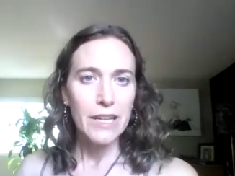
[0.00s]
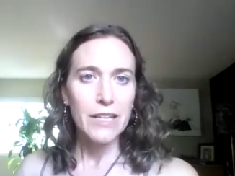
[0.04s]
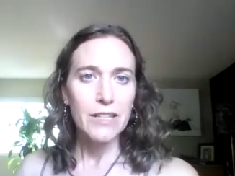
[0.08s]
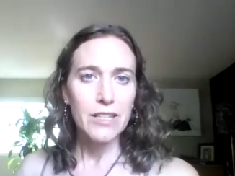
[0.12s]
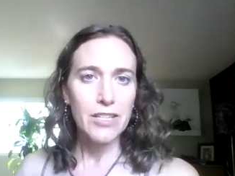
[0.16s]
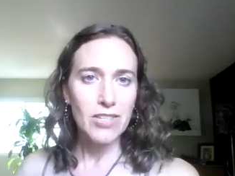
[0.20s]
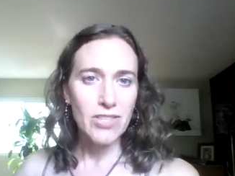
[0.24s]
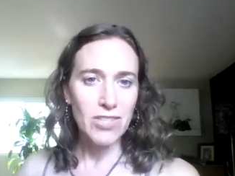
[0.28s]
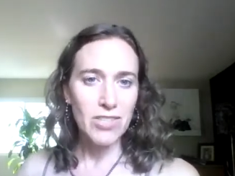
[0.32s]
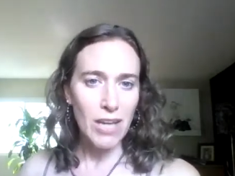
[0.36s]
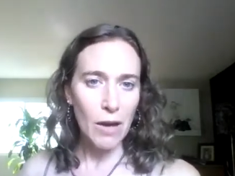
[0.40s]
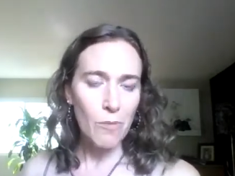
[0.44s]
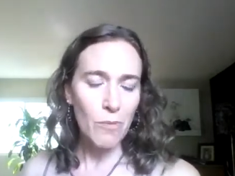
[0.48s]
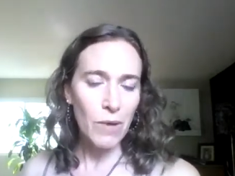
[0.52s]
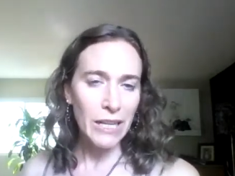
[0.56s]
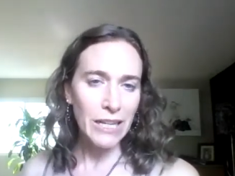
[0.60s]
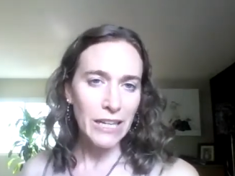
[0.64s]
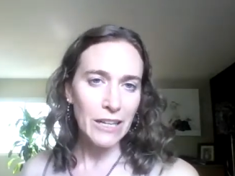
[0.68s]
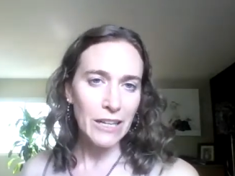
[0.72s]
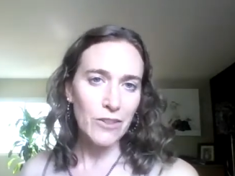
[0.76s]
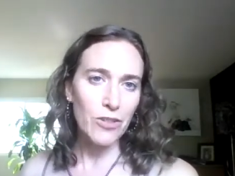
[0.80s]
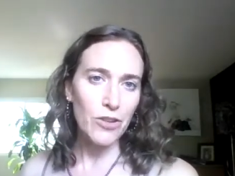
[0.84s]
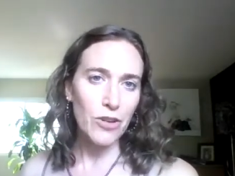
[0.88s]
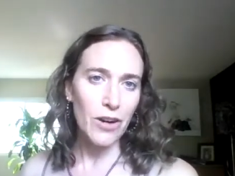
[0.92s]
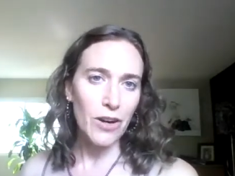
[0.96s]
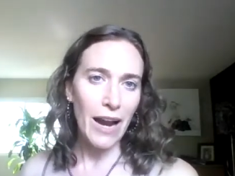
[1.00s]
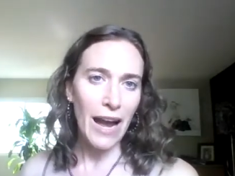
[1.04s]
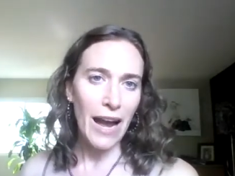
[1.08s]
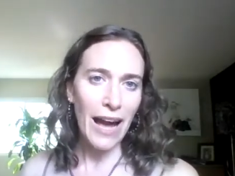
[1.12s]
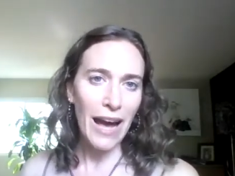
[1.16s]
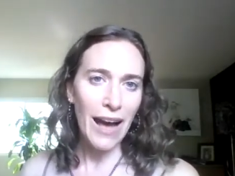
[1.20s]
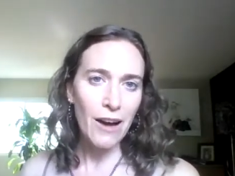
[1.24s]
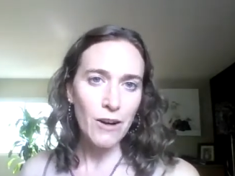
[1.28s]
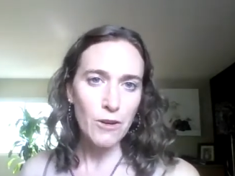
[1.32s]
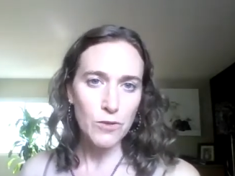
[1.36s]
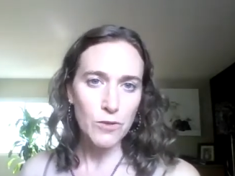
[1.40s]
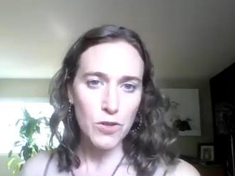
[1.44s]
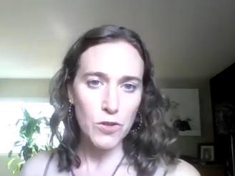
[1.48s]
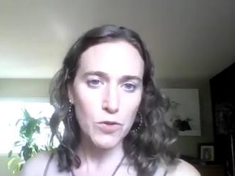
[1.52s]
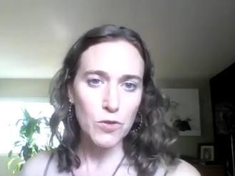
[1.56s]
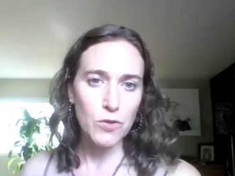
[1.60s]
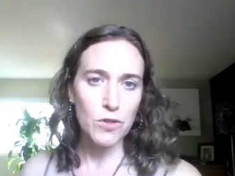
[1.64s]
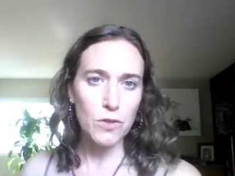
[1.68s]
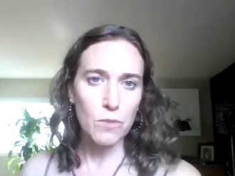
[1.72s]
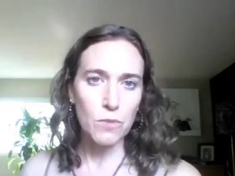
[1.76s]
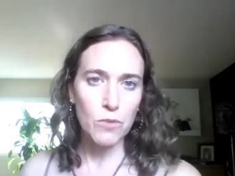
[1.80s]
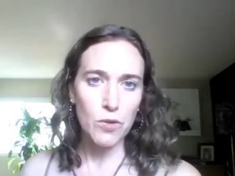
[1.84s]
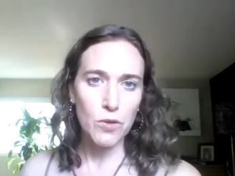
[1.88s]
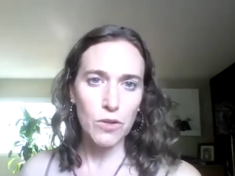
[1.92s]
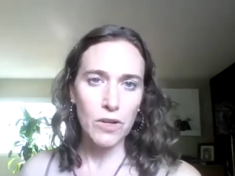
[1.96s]
to somebody in their house who's
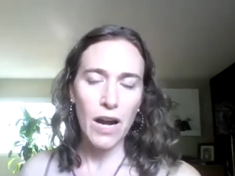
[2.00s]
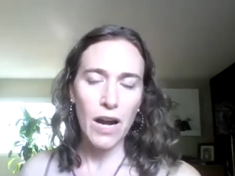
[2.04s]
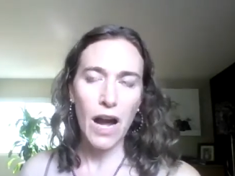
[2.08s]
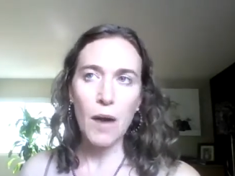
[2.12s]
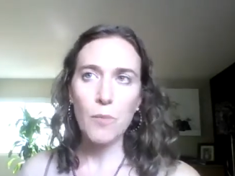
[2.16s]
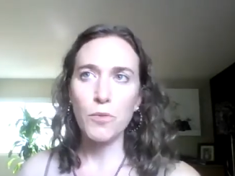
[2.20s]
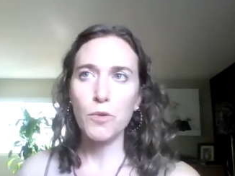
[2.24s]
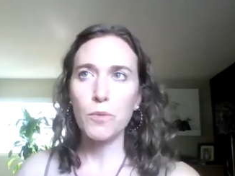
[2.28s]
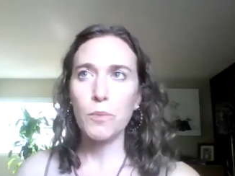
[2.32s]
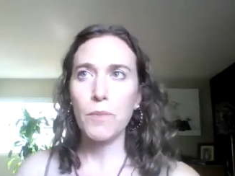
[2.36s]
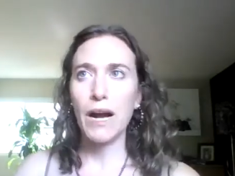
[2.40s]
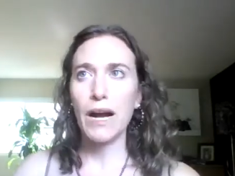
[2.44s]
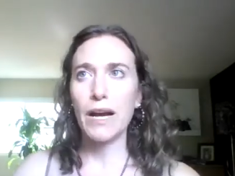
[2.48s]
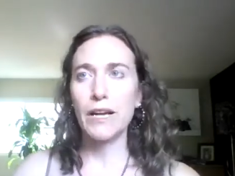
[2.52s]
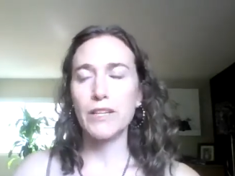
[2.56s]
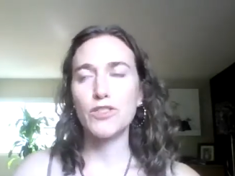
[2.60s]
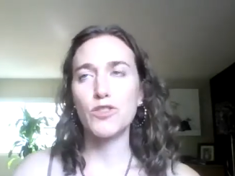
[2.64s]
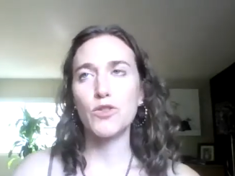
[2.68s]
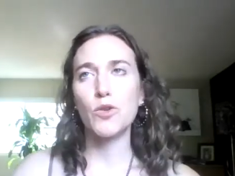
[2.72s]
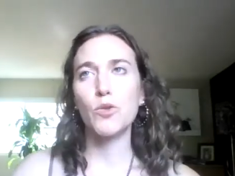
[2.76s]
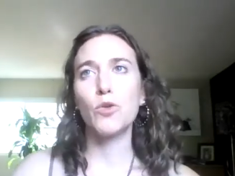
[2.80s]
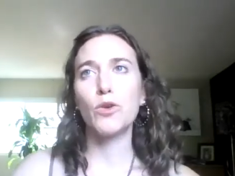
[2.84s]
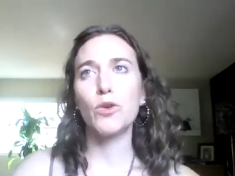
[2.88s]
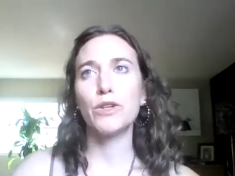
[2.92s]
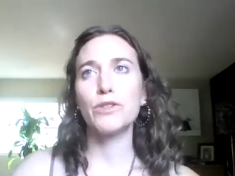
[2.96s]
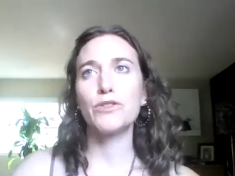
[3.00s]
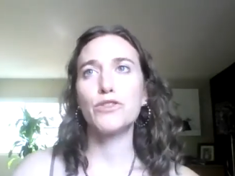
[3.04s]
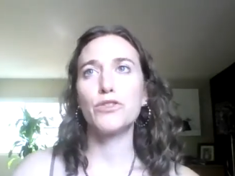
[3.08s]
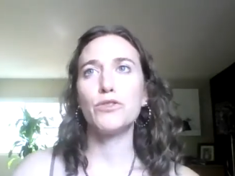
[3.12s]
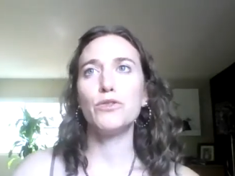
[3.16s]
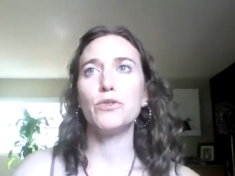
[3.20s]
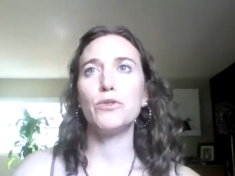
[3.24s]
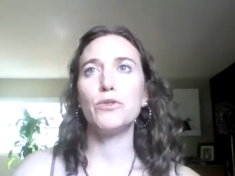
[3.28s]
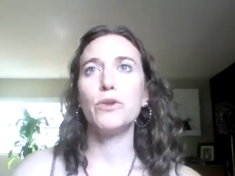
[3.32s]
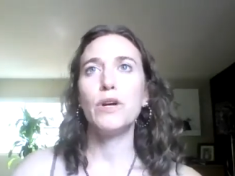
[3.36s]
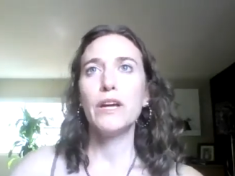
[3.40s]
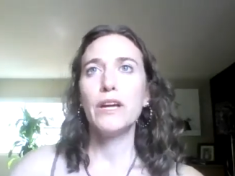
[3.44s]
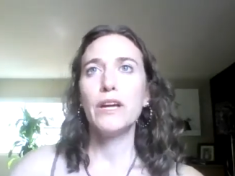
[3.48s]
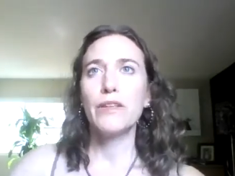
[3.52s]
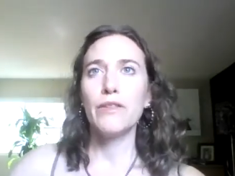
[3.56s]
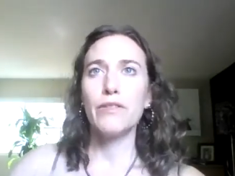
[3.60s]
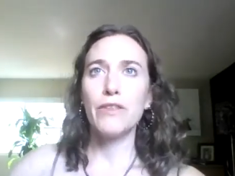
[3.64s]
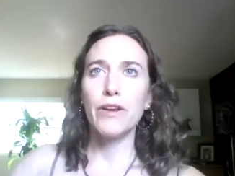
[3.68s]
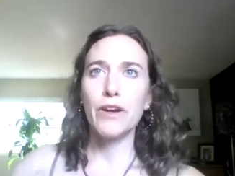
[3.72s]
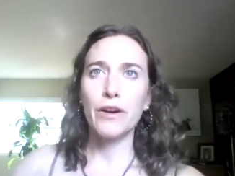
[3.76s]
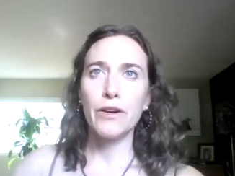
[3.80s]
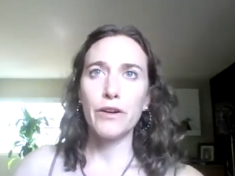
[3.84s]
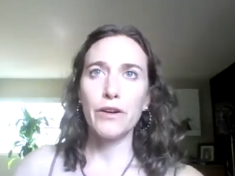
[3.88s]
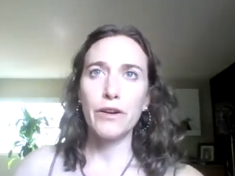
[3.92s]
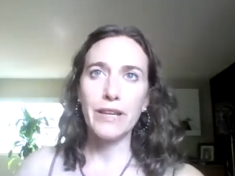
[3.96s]
immune compromised, or to
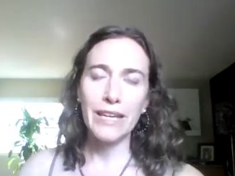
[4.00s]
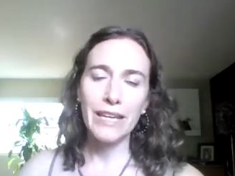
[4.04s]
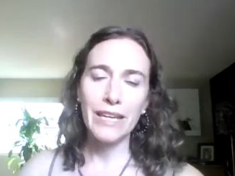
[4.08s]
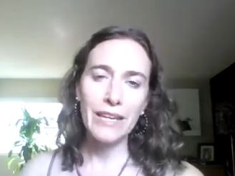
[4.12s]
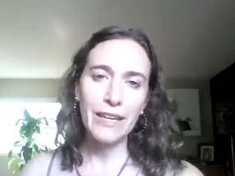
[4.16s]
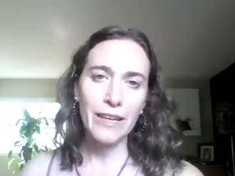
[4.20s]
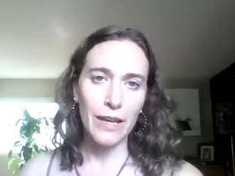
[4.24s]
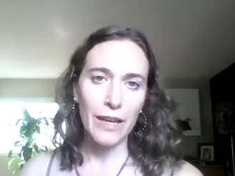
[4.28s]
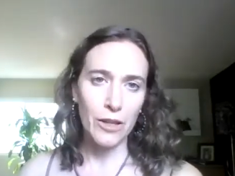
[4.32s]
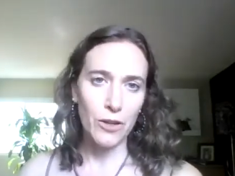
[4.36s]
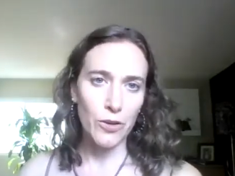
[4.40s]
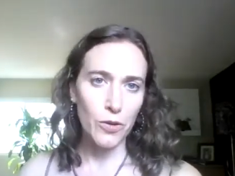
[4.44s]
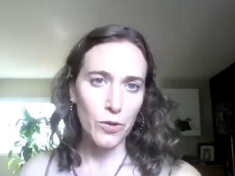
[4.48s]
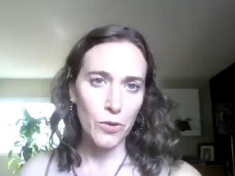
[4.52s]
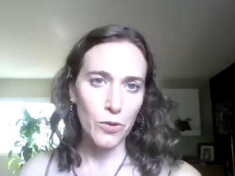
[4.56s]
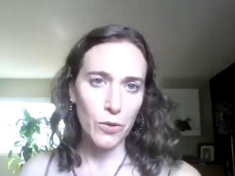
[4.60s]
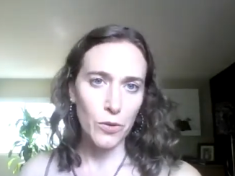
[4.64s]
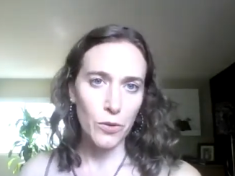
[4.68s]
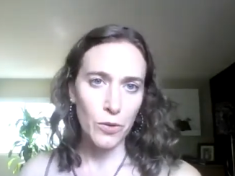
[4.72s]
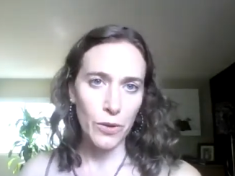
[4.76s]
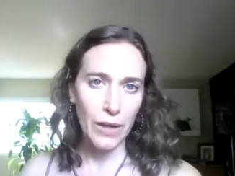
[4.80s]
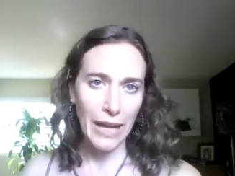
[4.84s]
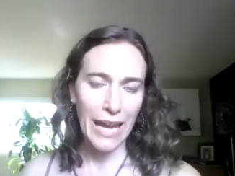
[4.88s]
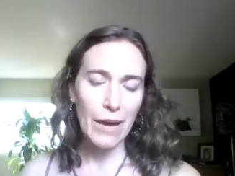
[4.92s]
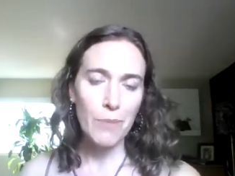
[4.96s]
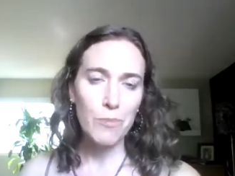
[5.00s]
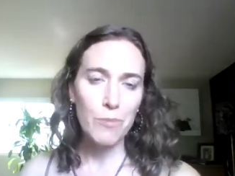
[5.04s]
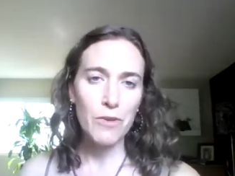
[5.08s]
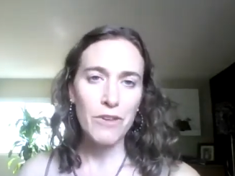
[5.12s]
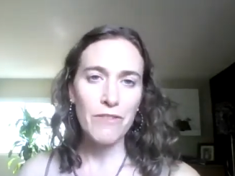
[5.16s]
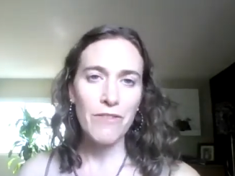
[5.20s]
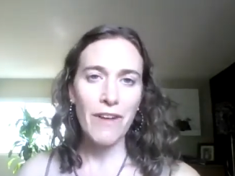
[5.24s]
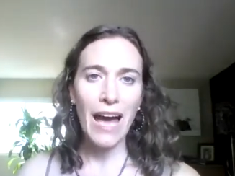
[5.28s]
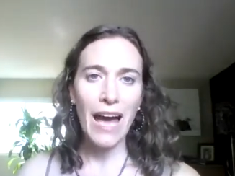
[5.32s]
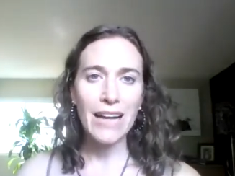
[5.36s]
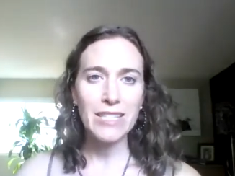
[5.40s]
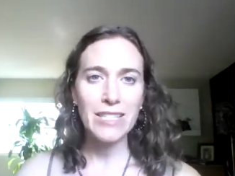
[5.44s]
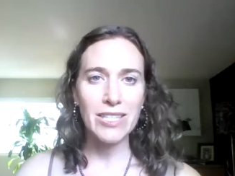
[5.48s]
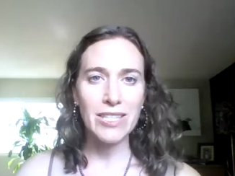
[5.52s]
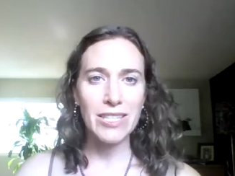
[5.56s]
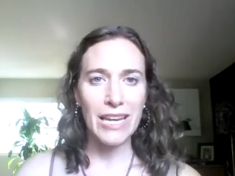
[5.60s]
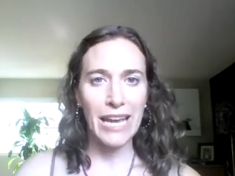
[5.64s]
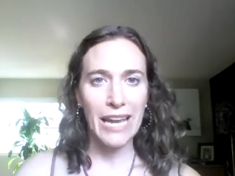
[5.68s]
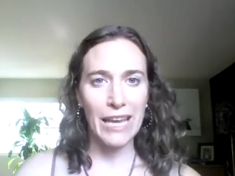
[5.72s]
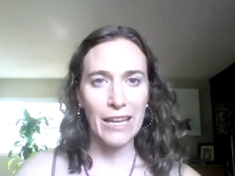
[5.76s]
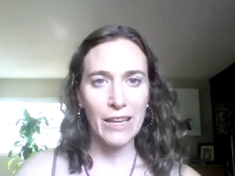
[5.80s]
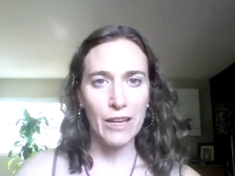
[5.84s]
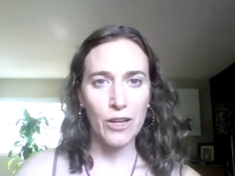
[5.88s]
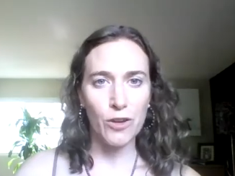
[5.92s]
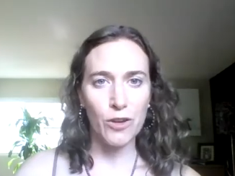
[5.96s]
their kid who can't be
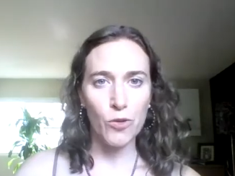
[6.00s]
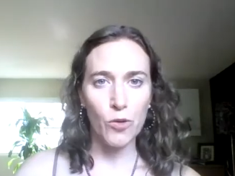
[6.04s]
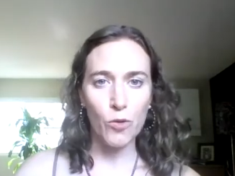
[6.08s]
vaccinated,